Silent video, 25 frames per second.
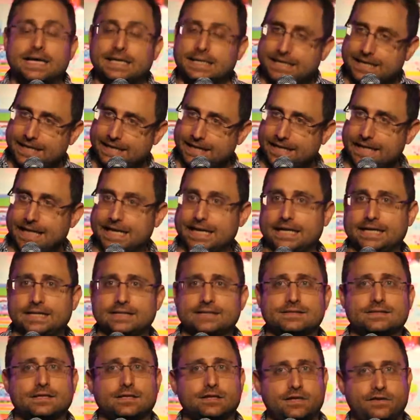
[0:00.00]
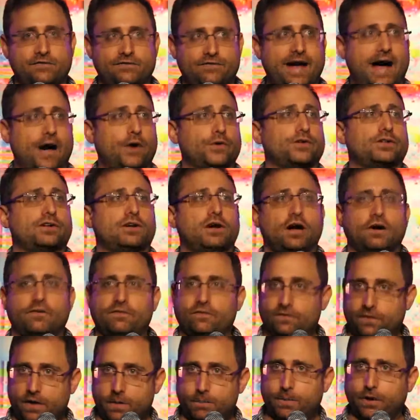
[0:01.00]
He is the founder
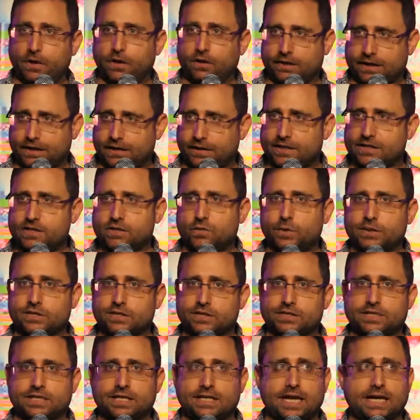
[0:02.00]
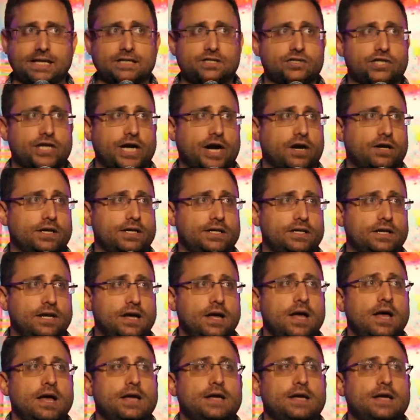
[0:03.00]
of Ability List, which is today's charity.